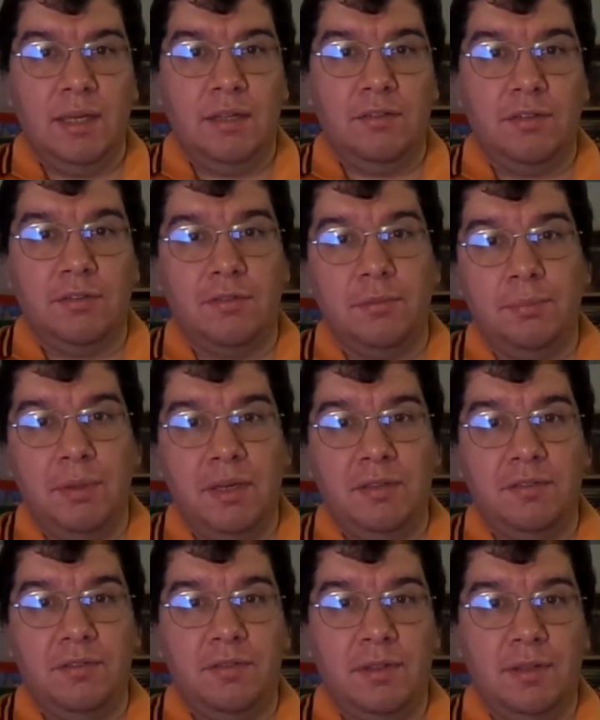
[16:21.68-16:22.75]
And it's also
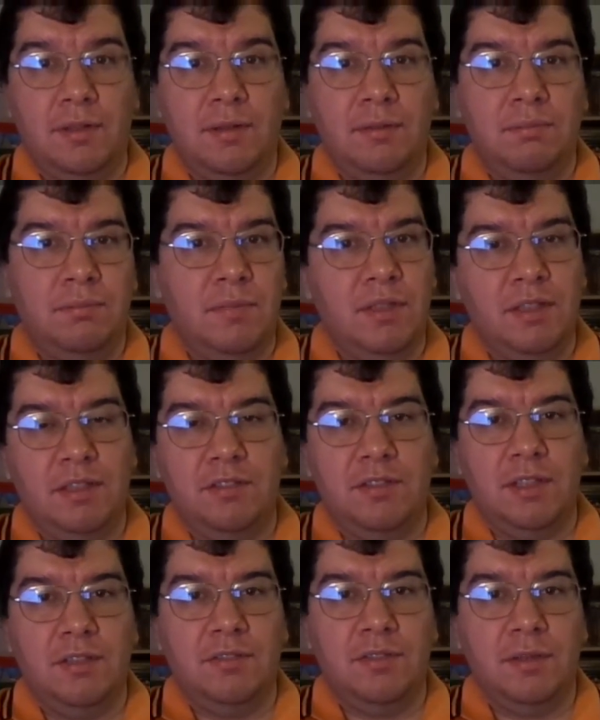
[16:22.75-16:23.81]
based on the
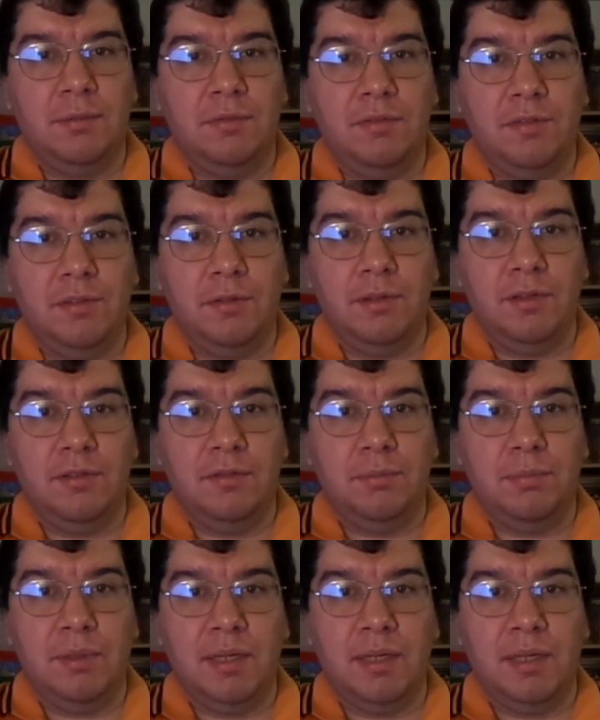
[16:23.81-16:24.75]
1987 series